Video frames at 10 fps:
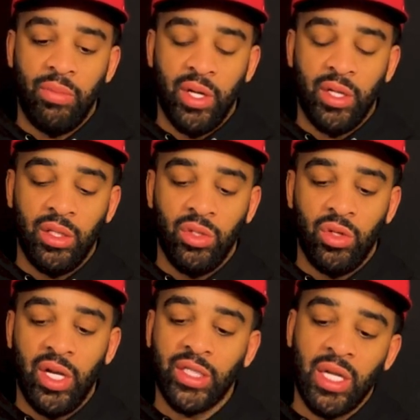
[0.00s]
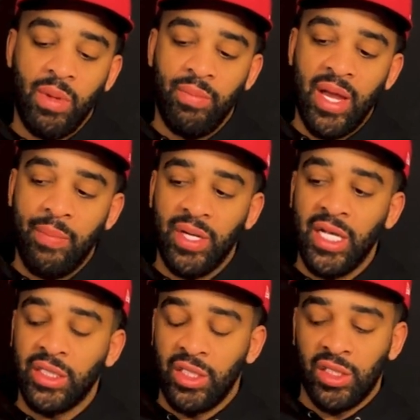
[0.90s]
But, you know, that's coming back. But
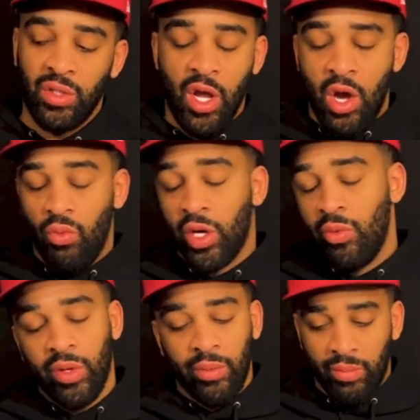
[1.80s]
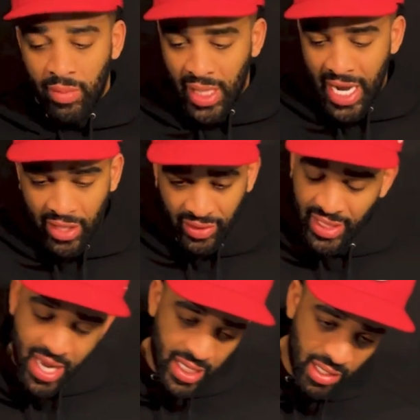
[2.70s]
that's just working with my guy Chris
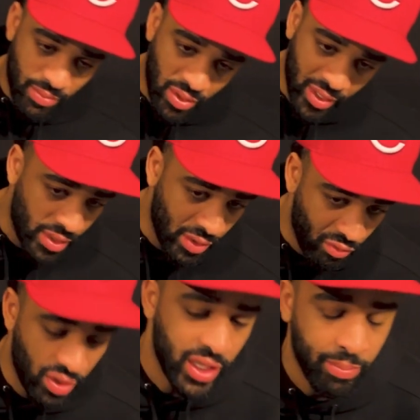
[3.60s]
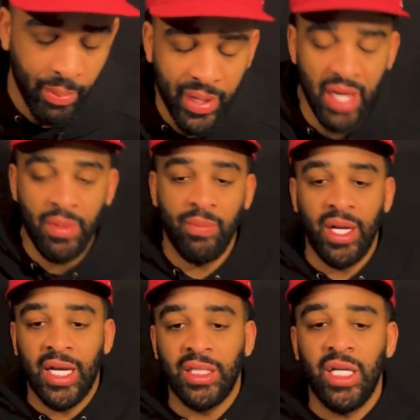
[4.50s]
Hannigan, bro. He really prepared me. But
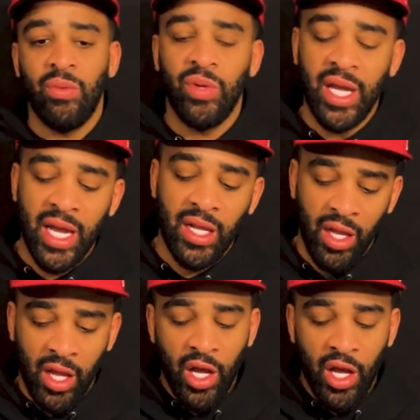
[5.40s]
like I said, we had